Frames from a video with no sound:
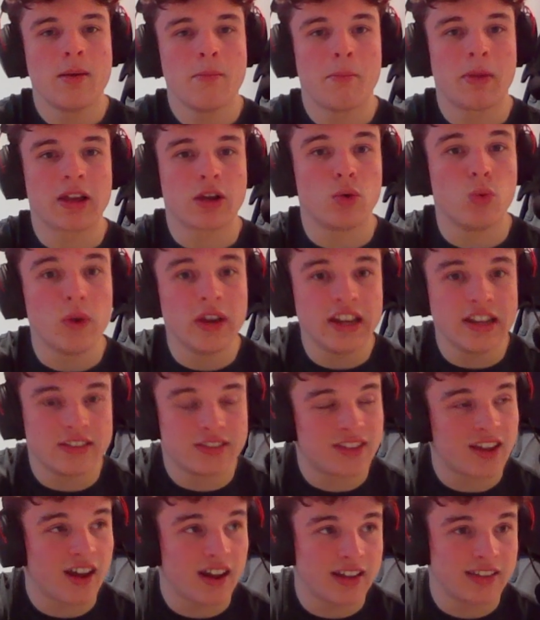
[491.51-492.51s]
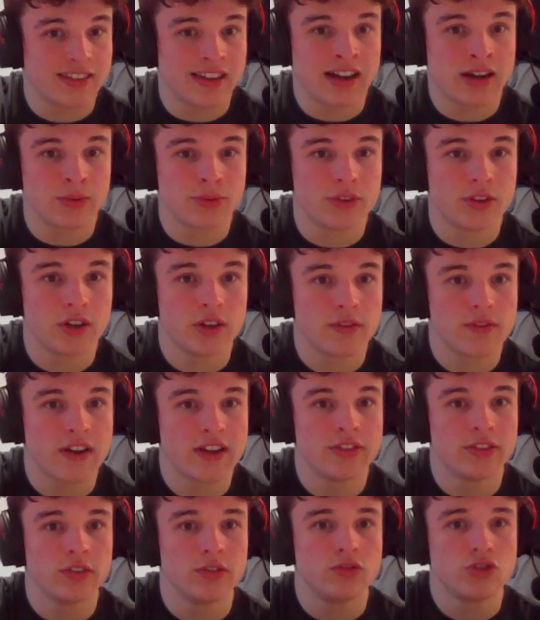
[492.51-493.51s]
My queen is tied down to the
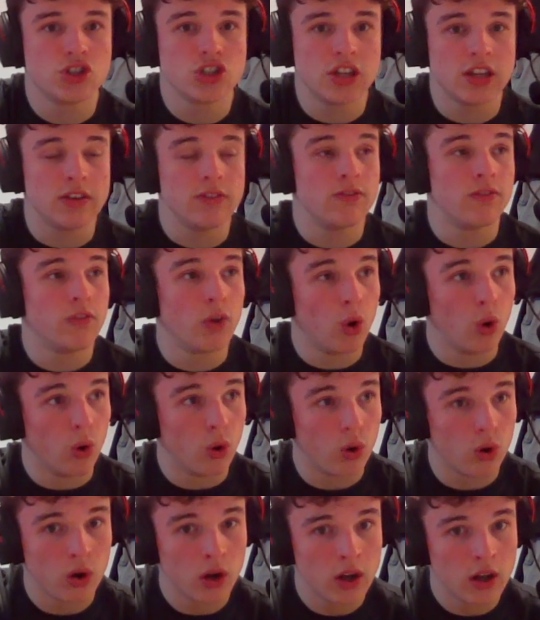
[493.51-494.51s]
defense of g4,